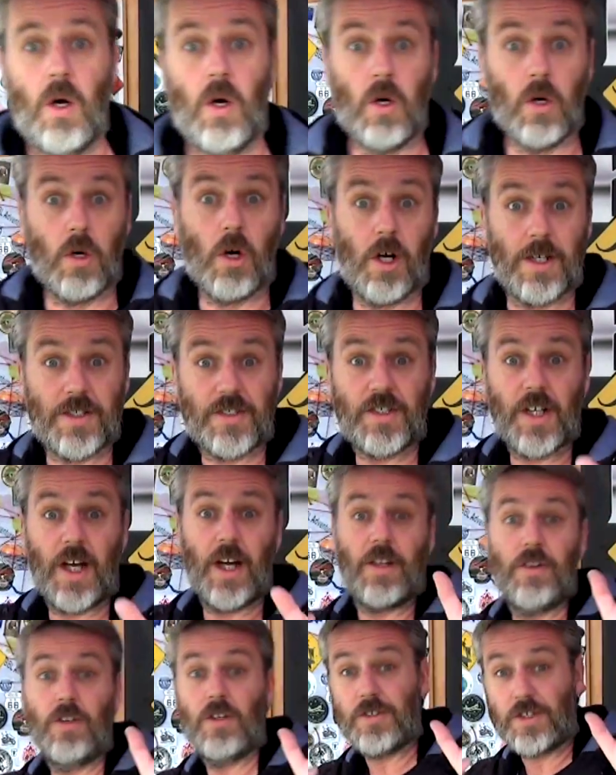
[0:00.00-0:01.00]
All right,
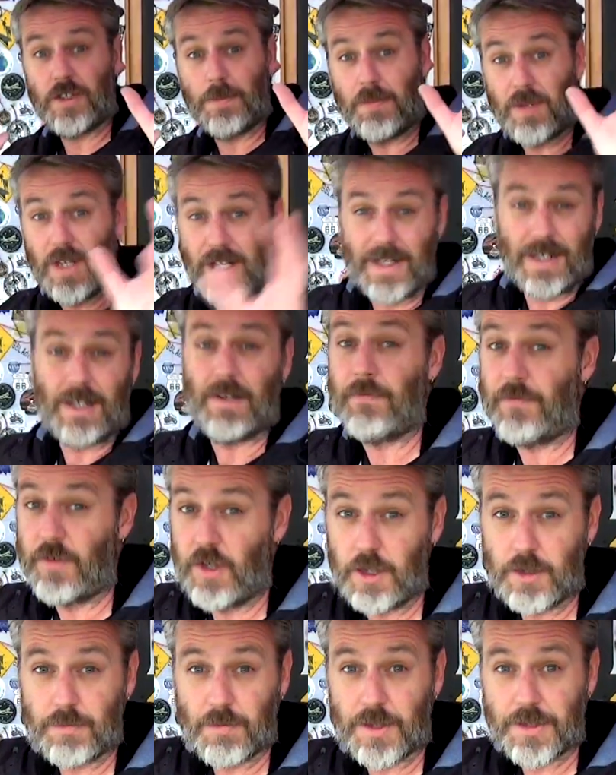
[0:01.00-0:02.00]
so not to bloody
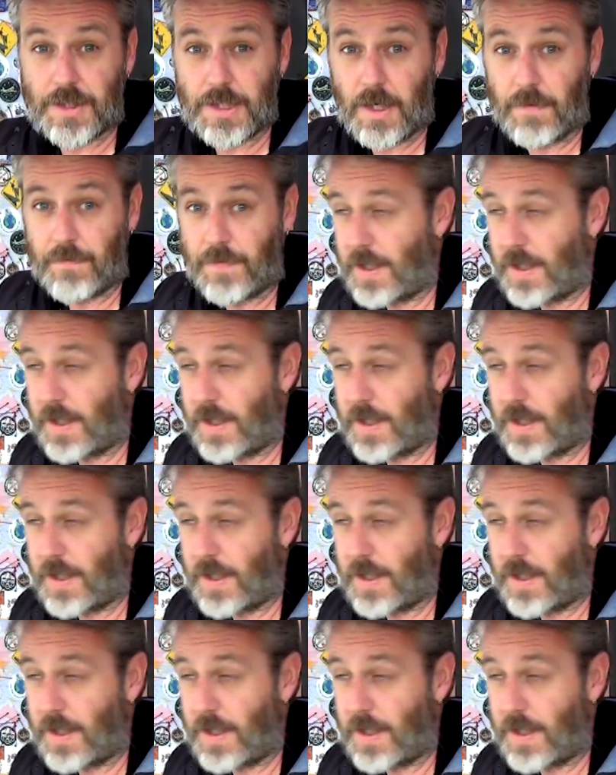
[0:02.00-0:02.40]
confuse myself